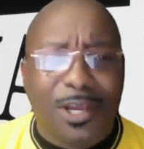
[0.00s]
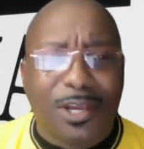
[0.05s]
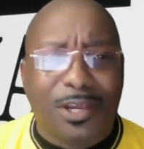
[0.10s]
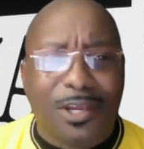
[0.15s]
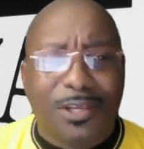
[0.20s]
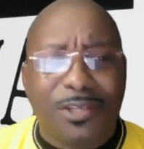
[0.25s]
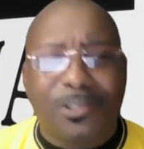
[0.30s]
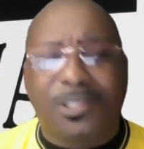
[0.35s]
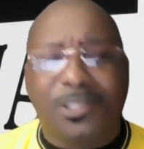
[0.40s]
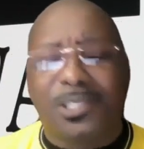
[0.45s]

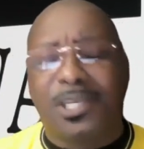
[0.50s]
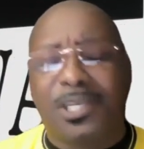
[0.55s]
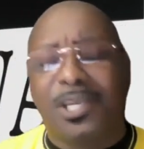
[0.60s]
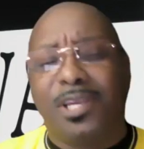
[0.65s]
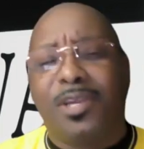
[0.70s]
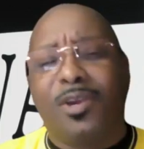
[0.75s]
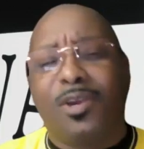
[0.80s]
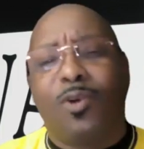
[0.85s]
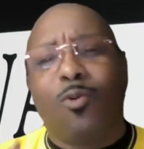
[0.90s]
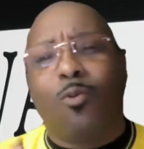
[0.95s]
You
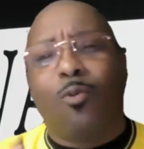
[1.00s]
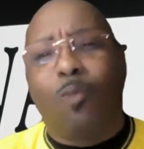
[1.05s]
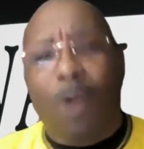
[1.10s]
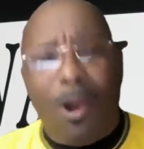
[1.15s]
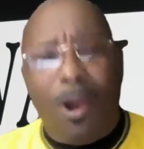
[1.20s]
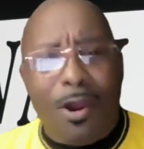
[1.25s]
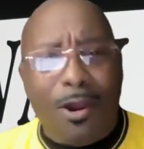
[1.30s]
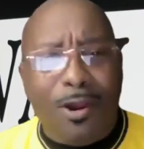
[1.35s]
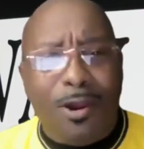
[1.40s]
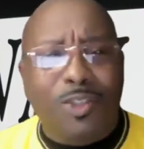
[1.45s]
see,
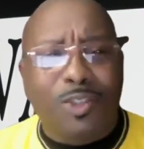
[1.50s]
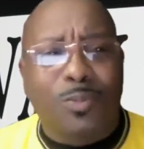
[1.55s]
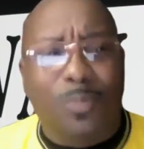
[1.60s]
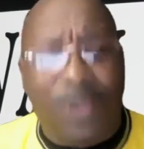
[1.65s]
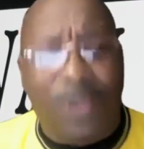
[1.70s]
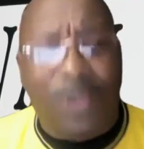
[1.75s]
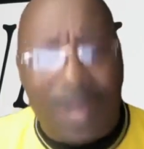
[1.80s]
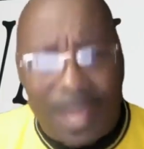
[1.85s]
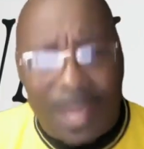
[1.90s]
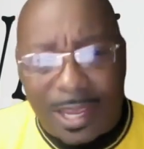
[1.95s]
words
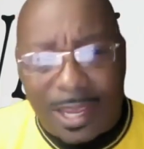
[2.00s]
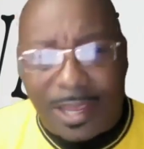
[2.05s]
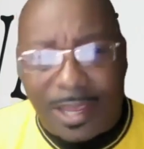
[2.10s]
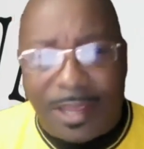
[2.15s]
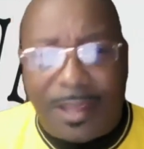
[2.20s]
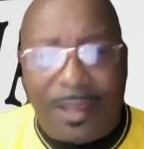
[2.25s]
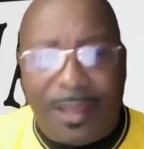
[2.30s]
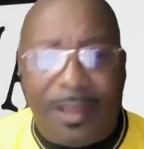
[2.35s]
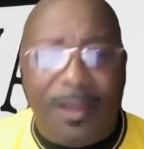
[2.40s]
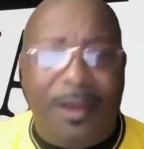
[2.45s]

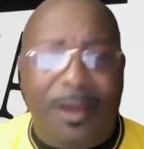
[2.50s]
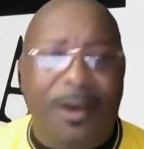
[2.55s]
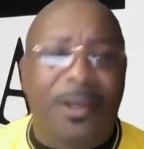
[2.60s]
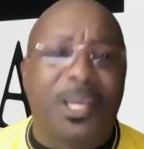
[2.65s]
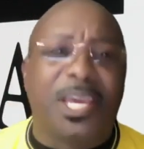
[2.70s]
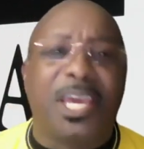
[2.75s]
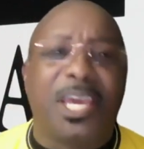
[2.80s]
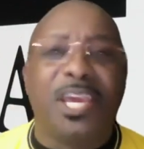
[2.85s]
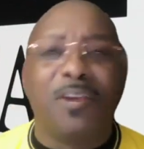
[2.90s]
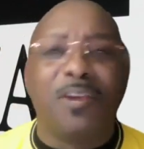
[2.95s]
play a
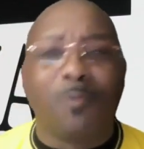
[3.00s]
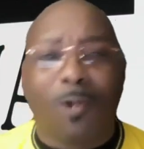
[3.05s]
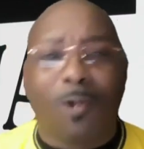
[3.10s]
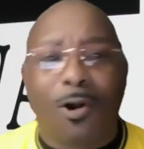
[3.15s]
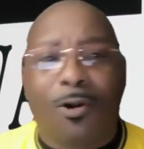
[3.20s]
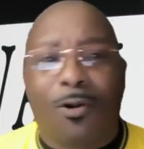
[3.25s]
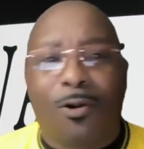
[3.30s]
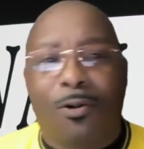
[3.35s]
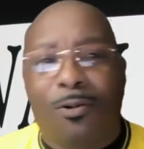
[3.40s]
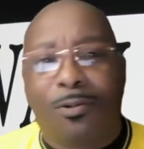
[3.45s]
key
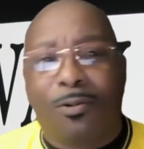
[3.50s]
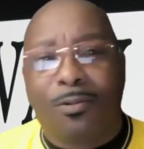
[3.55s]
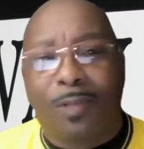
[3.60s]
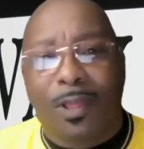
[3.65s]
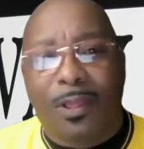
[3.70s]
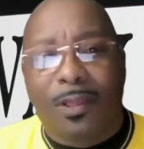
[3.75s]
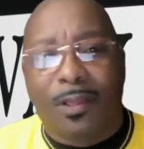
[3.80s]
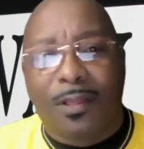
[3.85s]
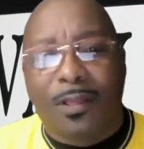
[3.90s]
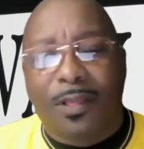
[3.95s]
role
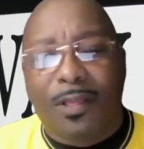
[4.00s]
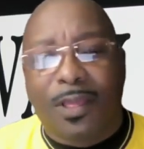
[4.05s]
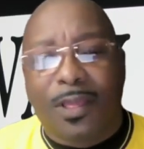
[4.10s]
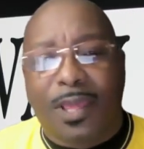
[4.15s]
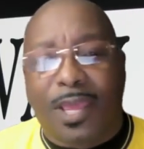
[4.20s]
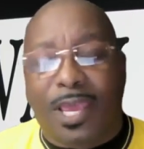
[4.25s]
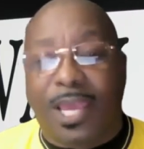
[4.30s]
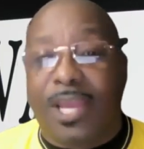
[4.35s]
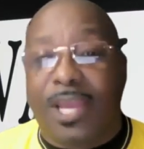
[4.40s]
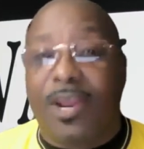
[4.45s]

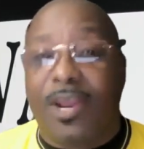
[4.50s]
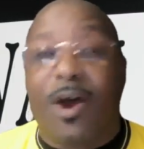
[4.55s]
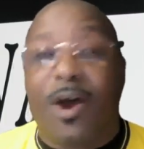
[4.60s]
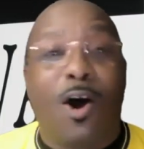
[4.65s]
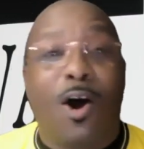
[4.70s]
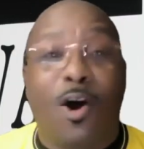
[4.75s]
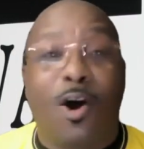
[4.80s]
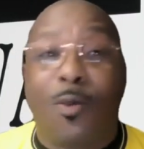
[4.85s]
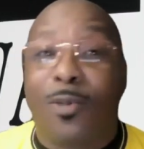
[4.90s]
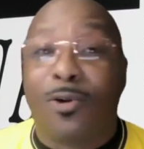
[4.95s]
in
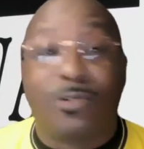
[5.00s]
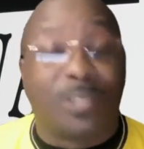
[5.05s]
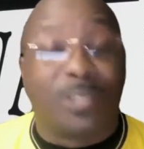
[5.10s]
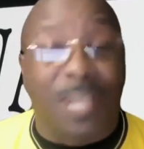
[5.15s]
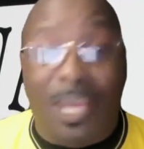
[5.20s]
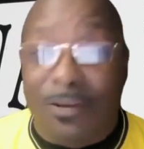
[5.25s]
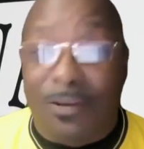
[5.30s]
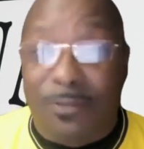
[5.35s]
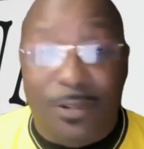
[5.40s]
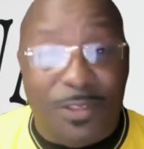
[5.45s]
almost
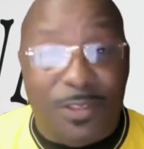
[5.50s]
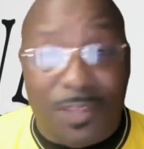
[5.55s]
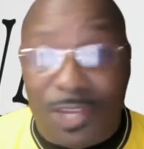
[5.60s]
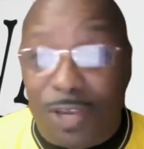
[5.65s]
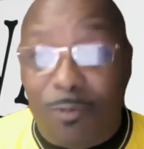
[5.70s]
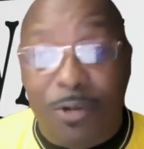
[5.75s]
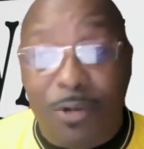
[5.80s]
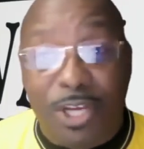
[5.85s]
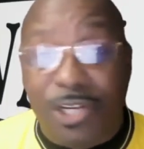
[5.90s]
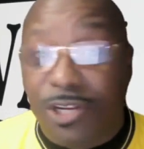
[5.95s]

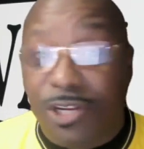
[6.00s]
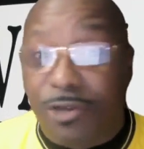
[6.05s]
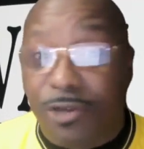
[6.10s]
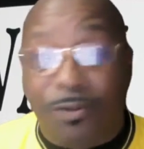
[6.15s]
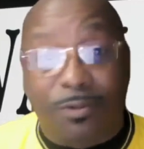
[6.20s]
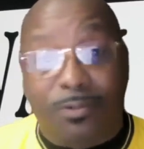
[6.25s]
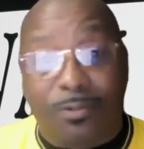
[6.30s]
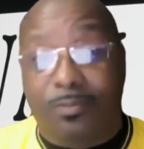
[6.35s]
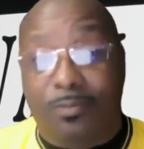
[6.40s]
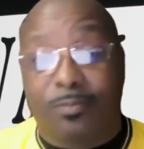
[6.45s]
everything we
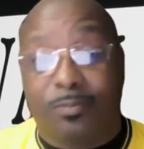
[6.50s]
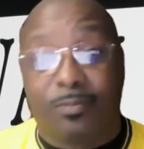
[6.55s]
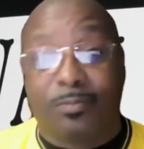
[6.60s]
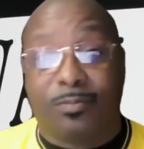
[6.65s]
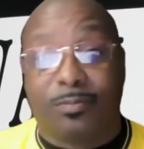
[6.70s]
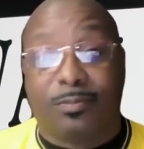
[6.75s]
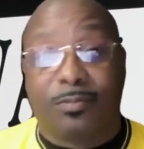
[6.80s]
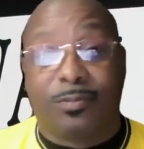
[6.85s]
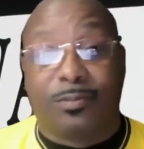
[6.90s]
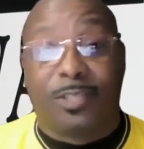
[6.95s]
do.
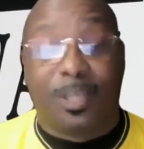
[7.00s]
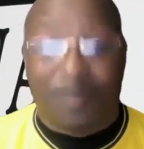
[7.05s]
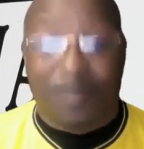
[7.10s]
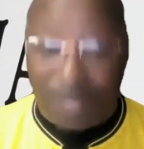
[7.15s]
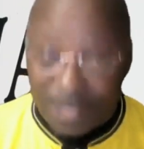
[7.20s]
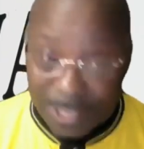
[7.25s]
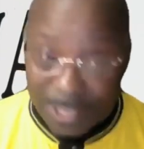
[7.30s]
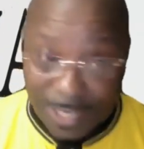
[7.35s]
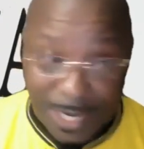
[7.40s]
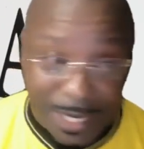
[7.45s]
Let me
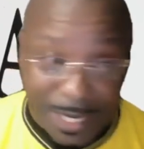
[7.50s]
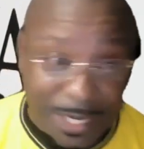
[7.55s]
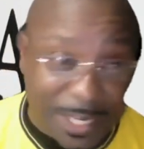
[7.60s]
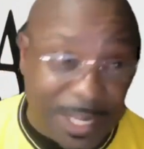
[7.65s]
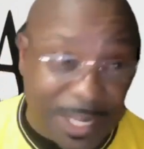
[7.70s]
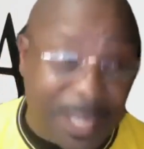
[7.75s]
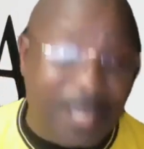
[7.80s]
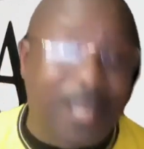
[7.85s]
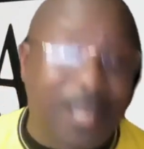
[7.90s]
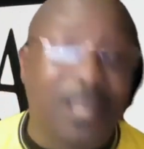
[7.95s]
say that
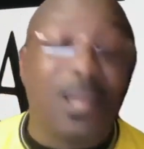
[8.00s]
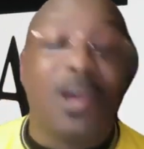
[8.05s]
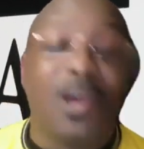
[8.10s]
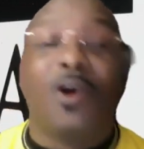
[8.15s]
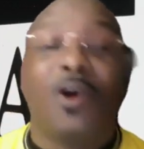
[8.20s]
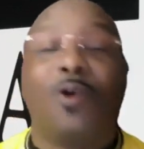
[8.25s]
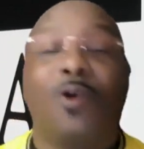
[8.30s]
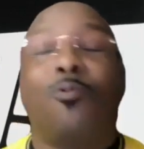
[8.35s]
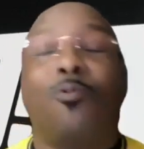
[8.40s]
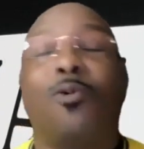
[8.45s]
again.
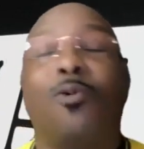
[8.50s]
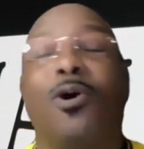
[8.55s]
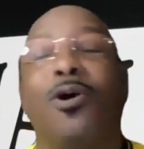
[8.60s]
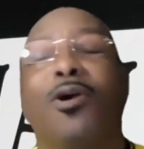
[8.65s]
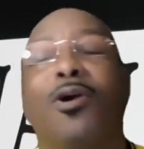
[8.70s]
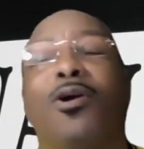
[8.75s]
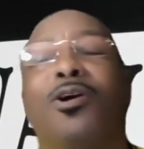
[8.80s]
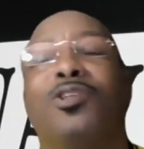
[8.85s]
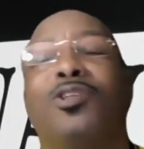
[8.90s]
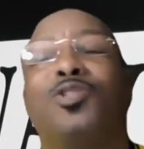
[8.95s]

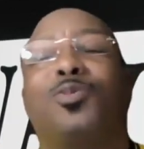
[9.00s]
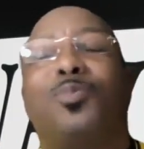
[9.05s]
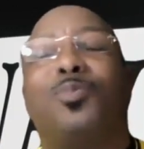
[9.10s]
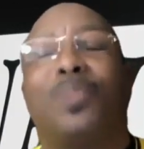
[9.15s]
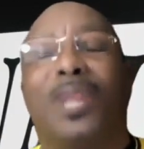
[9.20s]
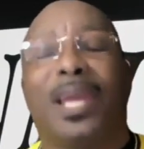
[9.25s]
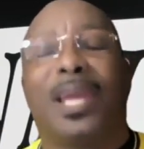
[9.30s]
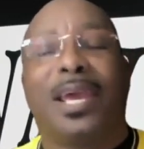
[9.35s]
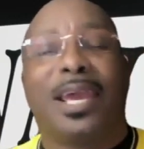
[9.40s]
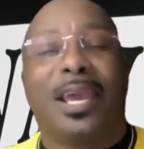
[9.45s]
Words
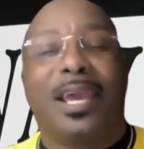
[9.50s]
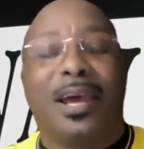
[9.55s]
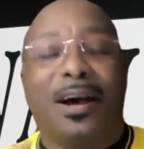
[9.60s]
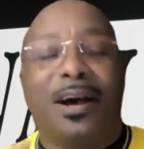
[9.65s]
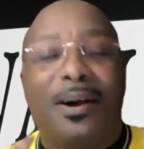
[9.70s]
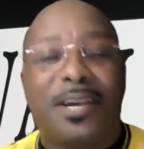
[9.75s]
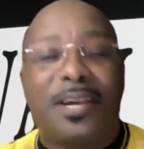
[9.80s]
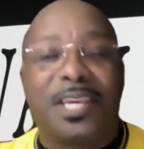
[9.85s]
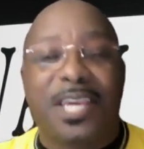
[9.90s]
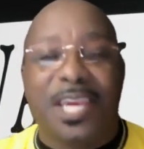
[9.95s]
play
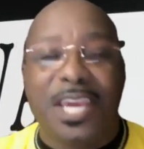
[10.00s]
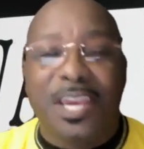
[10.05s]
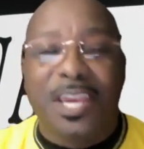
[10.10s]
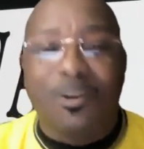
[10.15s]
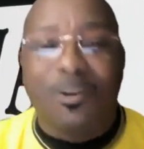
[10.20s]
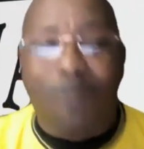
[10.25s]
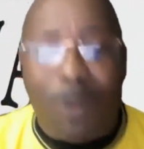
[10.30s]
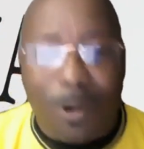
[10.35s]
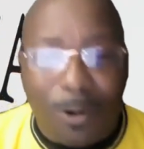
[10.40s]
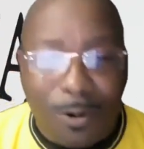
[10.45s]
a key
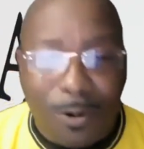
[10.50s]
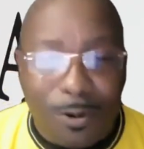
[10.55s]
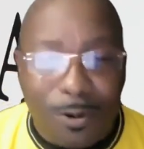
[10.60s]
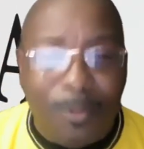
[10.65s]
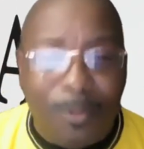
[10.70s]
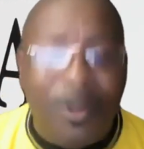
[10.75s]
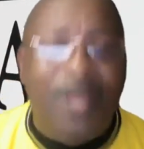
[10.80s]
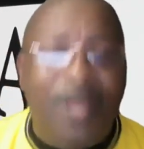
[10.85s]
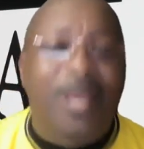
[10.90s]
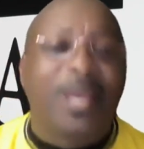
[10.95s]

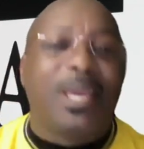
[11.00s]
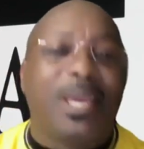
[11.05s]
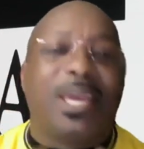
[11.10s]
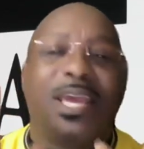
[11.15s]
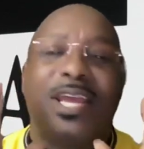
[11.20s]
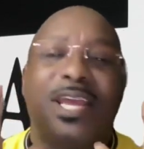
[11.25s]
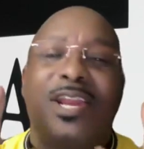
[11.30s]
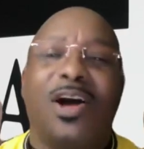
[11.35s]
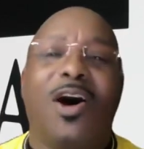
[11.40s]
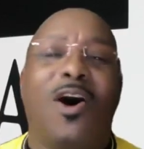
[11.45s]
role
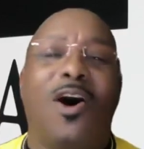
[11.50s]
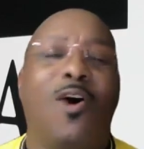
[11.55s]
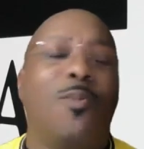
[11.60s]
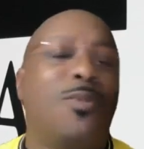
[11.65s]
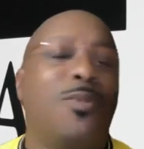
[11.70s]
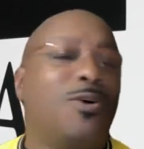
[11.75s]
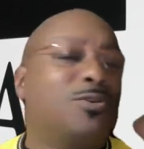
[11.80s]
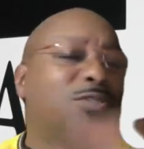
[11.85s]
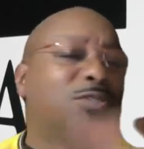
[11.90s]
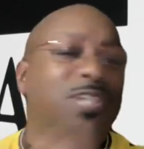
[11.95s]
in
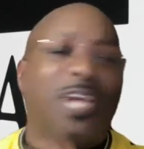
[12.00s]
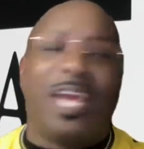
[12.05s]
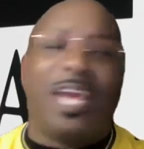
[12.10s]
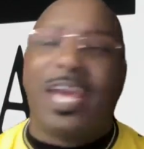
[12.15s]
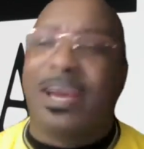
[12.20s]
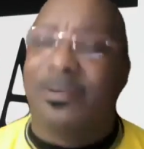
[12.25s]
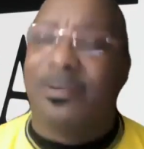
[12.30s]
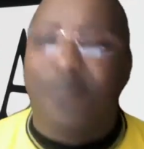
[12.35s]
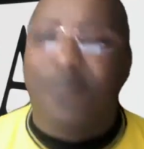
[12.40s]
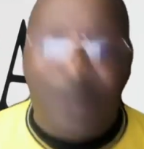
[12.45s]
almost
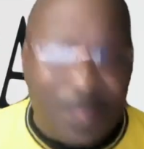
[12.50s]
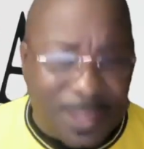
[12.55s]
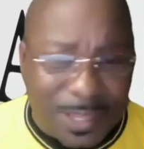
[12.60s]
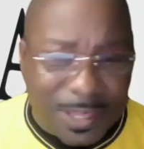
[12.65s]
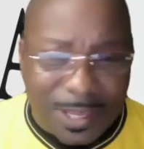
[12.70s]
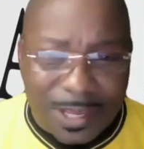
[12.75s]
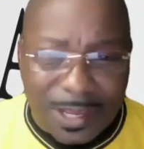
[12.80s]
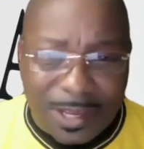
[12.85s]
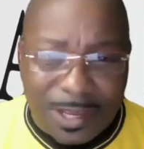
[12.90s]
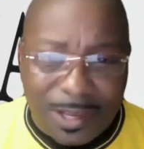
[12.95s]

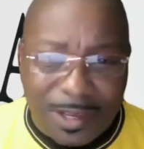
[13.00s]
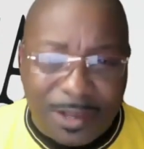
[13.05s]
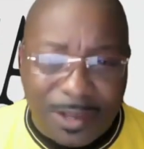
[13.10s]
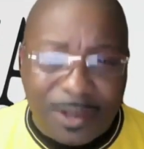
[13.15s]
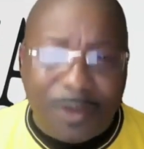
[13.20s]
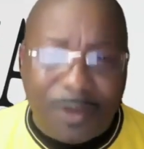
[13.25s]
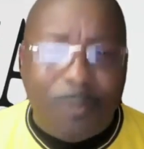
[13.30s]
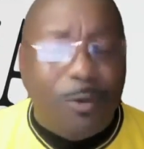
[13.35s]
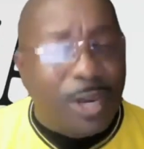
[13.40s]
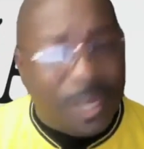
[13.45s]
everything
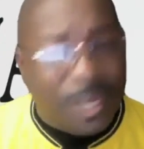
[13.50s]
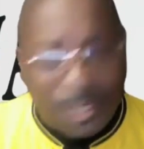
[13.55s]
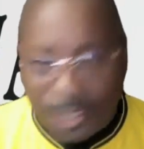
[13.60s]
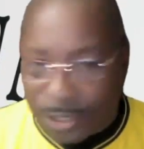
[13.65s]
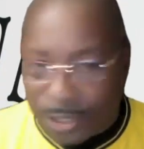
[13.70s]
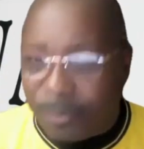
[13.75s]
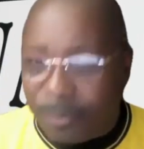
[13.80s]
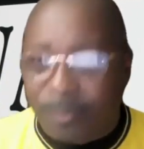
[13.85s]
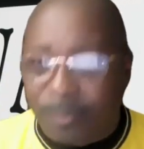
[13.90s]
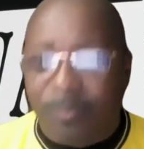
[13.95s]
we
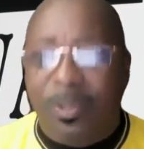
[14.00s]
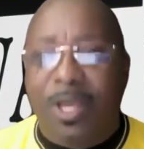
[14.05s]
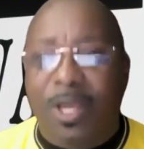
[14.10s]
do.